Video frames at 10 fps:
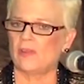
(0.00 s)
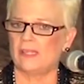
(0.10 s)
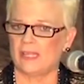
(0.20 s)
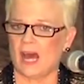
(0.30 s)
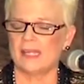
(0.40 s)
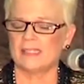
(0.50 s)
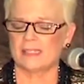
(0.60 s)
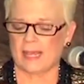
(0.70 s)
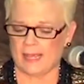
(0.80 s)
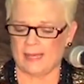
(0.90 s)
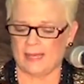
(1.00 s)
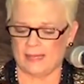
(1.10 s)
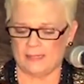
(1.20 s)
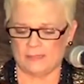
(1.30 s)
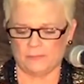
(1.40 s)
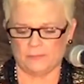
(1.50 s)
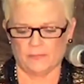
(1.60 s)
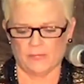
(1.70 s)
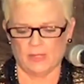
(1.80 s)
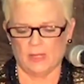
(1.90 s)
that lies ahead.
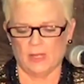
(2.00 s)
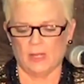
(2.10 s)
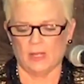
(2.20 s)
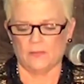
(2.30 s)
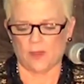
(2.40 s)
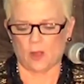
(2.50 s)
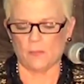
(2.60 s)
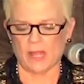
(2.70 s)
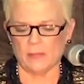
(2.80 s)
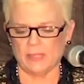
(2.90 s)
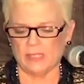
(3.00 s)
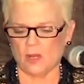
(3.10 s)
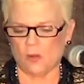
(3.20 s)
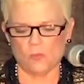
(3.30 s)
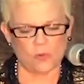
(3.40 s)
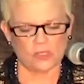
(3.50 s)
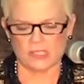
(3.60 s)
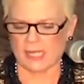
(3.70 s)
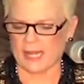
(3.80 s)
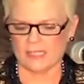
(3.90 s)
There may be no more
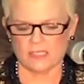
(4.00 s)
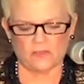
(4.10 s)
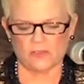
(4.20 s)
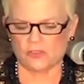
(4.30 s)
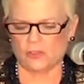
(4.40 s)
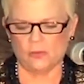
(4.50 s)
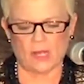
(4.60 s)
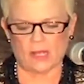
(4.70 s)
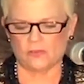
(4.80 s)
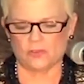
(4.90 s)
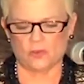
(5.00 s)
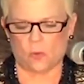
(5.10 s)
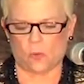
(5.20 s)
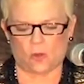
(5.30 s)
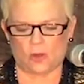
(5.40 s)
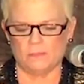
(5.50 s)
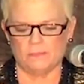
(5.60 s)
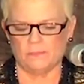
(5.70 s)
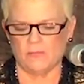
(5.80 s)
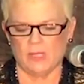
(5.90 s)
stands in the schoolhouse door,
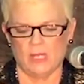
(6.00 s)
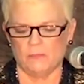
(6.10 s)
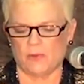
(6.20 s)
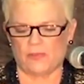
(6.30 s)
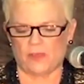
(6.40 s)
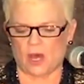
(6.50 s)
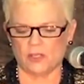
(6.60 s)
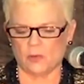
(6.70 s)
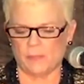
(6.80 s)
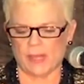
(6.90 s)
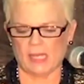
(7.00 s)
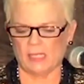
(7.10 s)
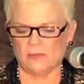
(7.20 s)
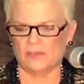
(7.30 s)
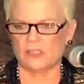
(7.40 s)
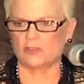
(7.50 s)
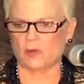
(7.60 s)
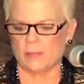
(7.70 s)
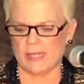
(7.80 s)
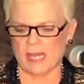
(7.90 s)
but the underbelly of
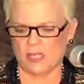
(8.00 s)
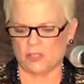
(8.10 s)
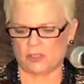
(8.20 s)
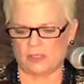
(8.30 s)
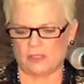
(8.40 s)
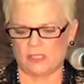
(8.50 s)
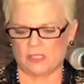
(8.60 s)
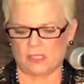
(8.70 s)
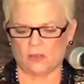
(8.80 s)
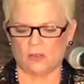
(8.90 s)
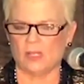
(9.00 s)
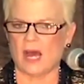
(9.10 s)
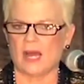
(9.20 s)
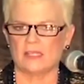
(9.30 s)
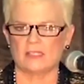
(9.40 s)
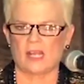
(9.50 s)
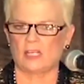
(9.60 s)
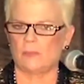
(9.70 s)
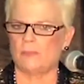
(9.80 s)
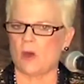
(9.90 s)
discrimination still lies
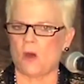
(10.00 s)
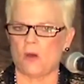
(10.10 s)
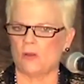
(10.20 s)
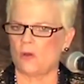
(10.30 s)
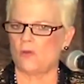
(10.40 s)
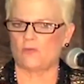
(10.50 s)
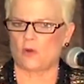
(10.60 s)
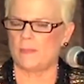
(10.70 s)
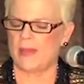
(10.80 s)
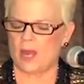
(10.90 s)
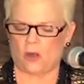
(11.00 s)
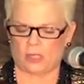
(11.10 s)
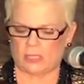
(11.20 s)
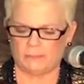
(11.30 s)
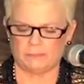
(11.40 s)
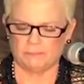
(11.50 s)
like a pall over America.